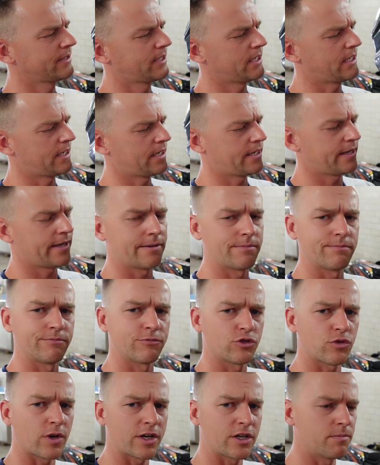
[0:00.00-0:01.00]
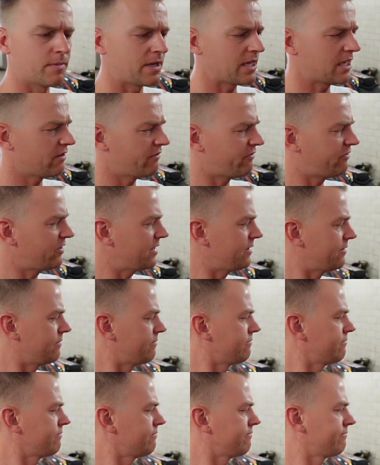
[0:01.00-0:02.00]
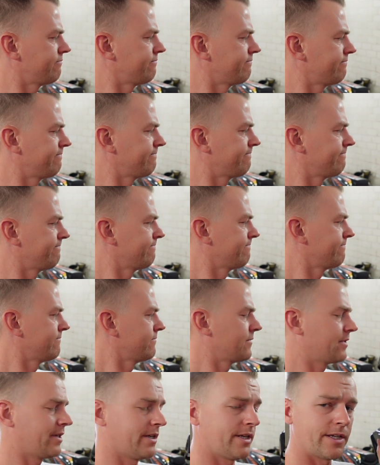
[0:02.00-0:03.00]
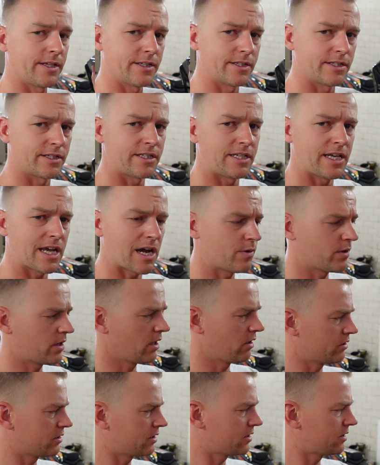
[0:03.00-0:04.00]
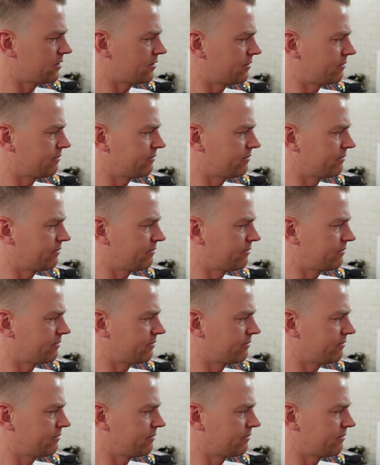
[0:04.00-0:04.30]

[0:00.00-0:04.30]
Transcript: and uh, try to make it fit and see how it looks.